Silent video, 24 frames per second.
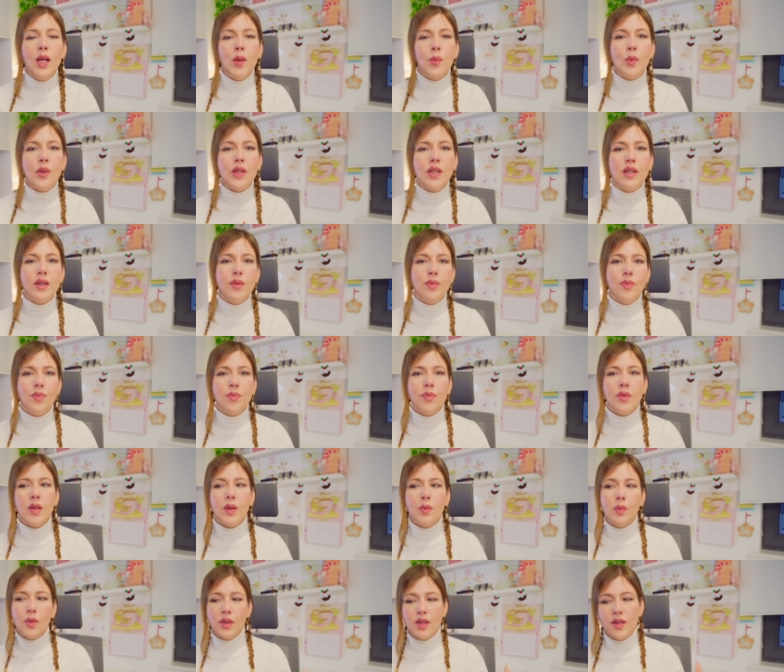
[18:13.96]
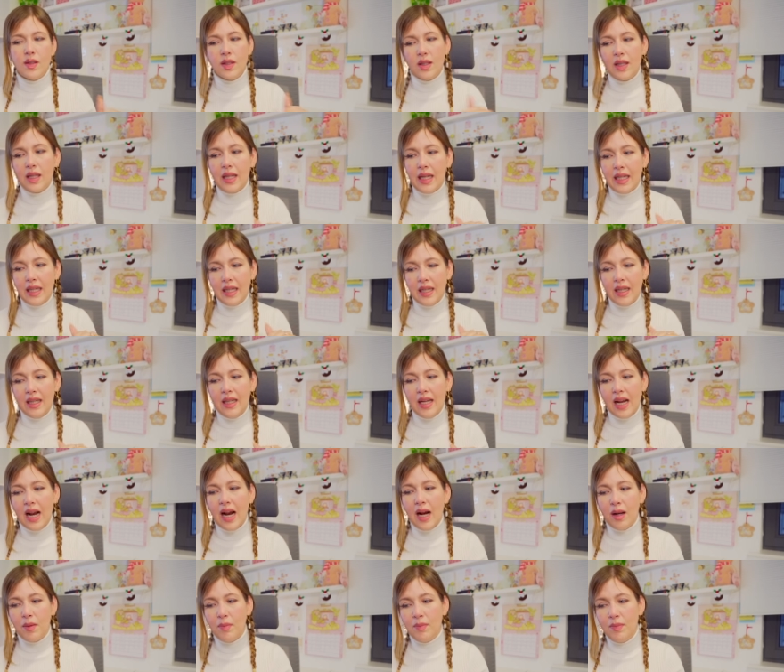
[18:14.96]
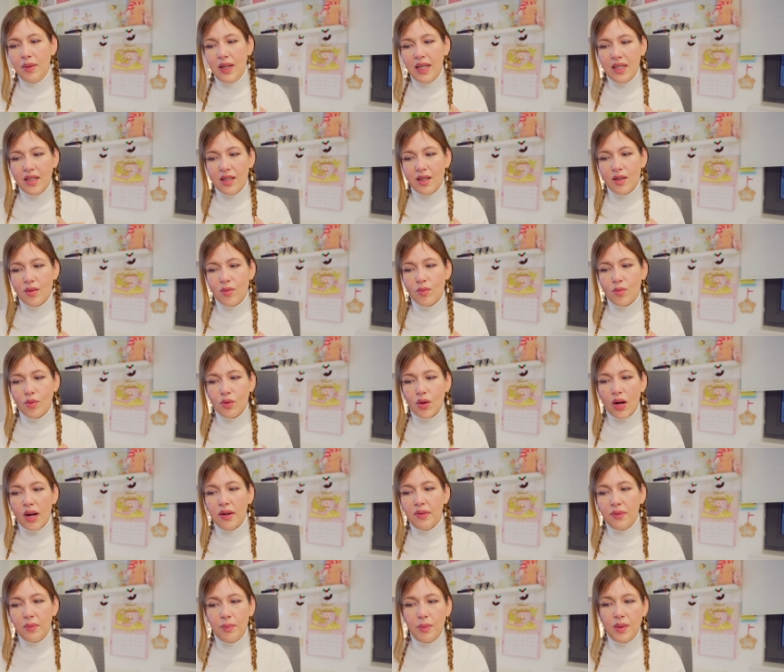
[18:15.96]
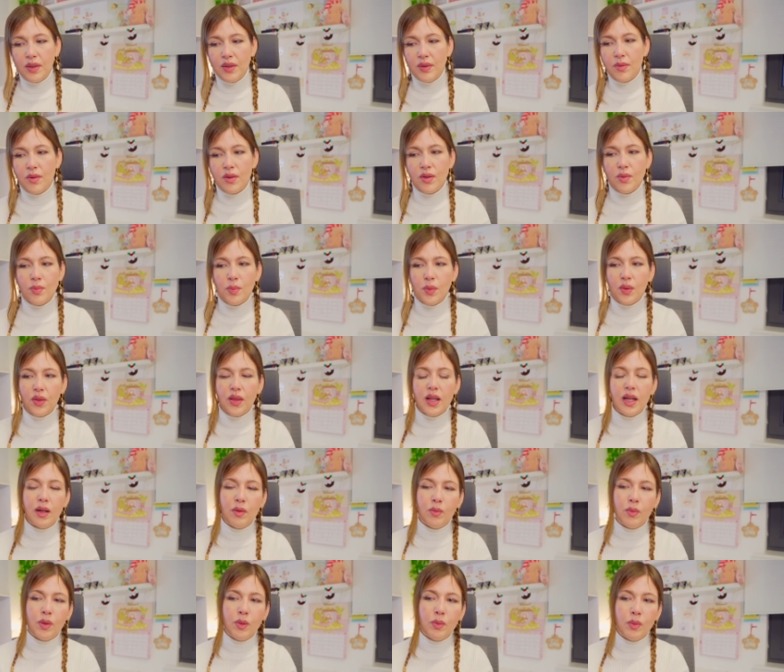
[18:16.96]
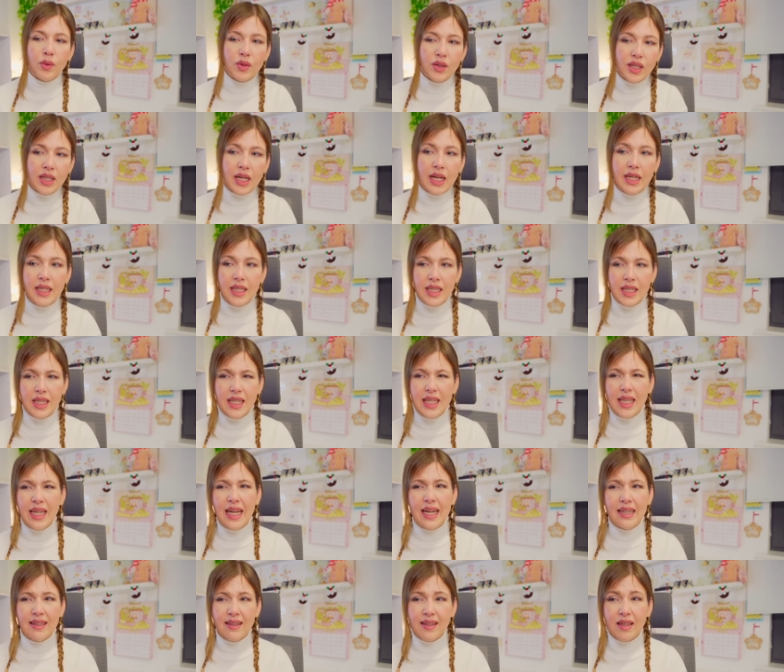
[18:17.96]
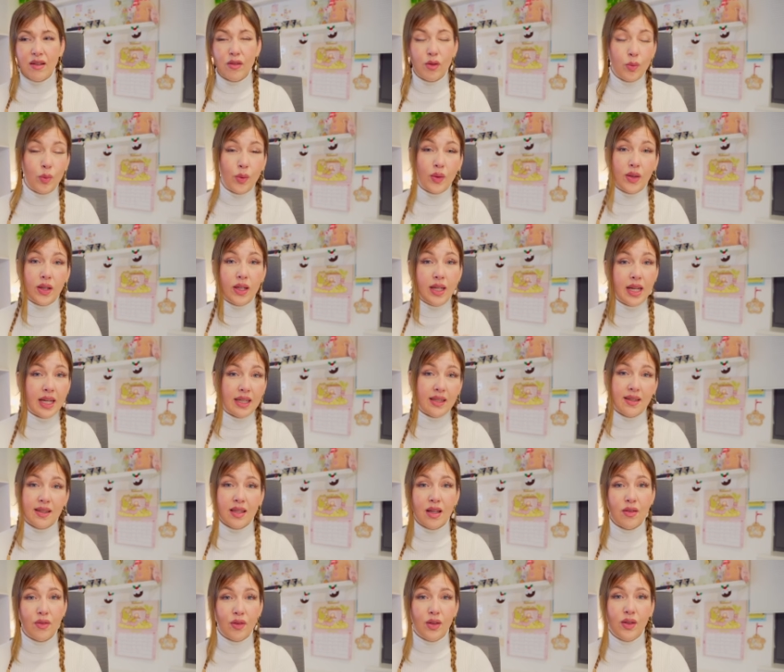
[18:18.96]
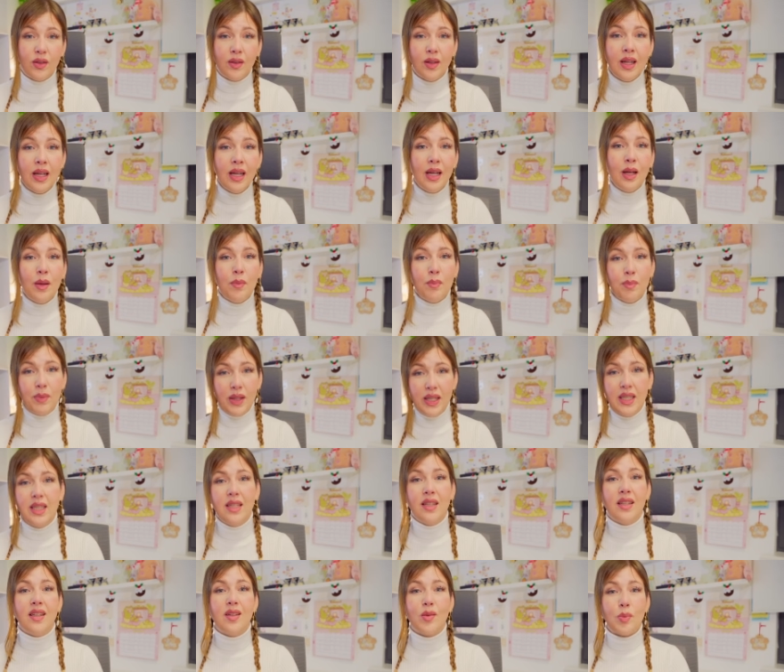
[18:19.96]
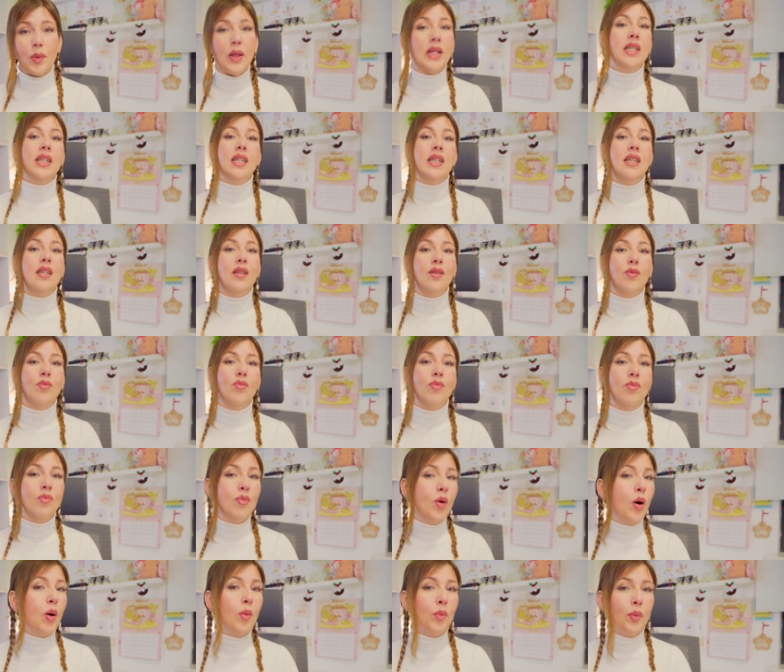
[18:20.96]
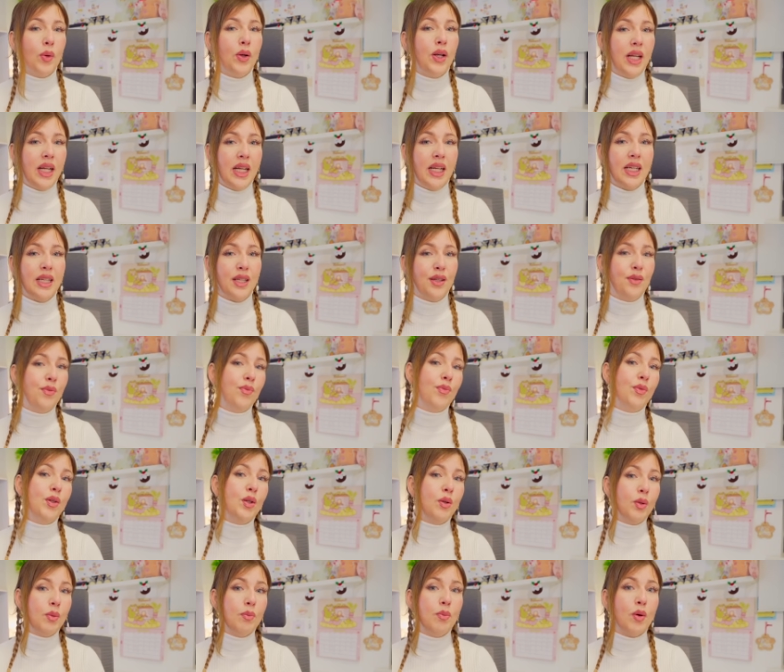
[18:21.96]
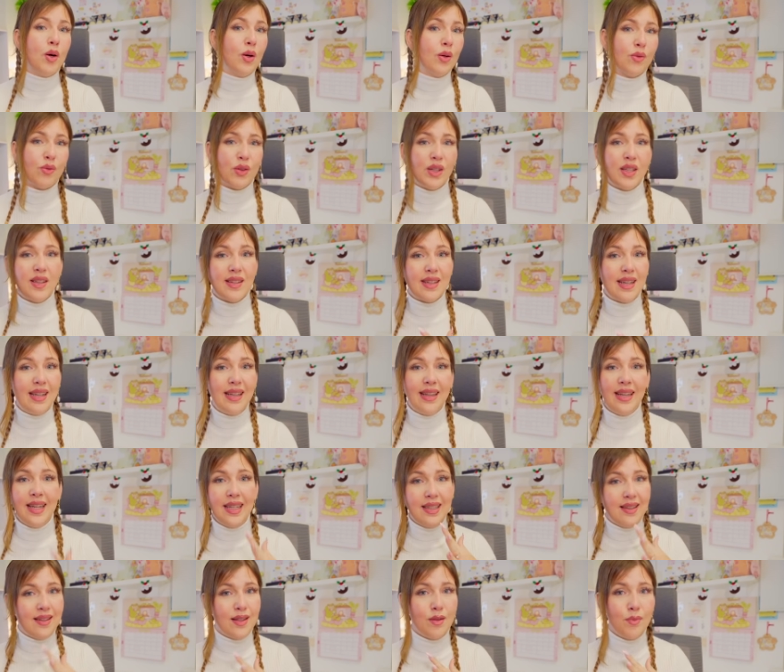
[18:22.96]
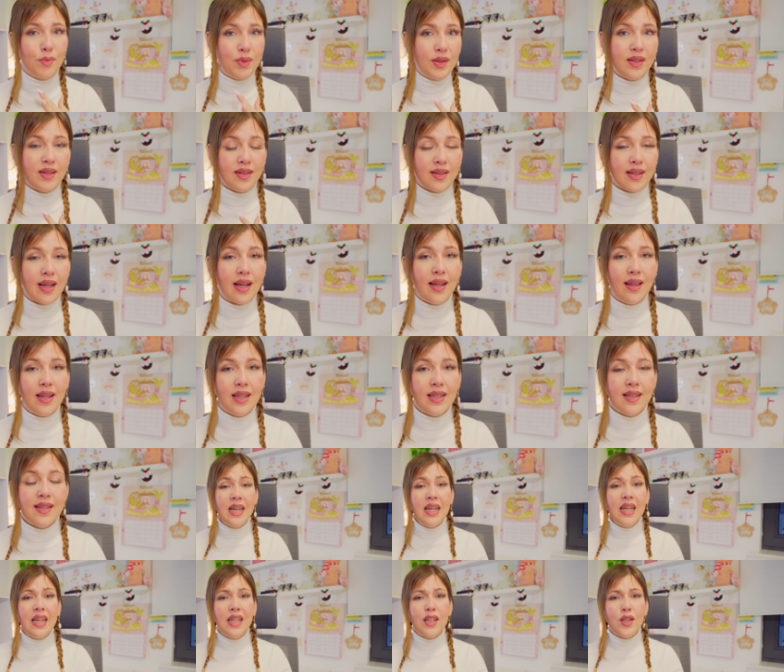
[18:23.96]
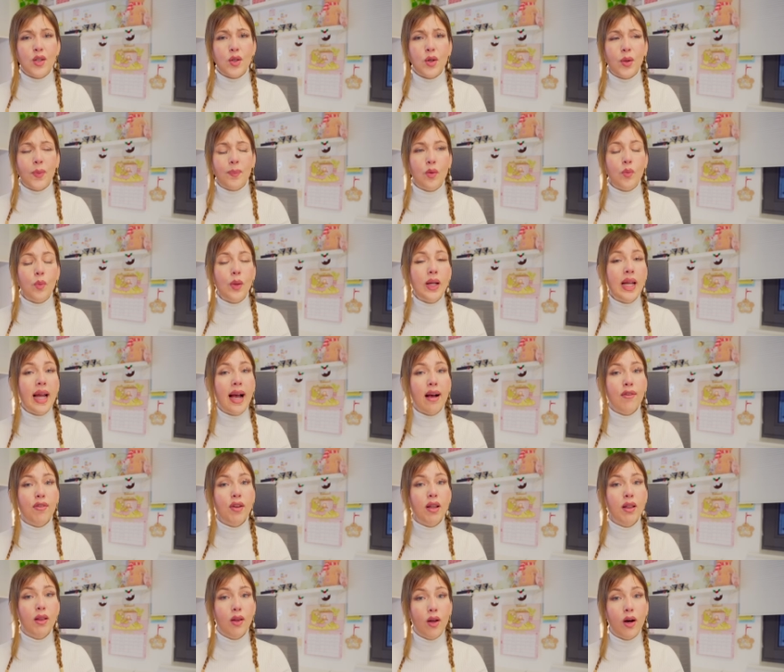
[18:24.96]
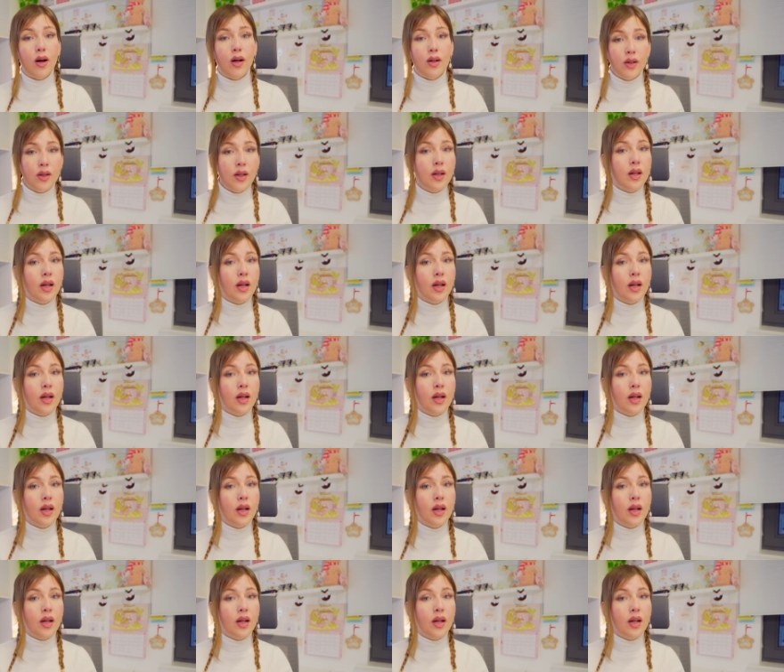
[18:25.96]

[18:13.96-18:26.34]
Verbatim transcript: we're we're still like a handmade craft business but then we want to get into the next level but the next level means spending more money and doing more risky things in business like this so we have a lot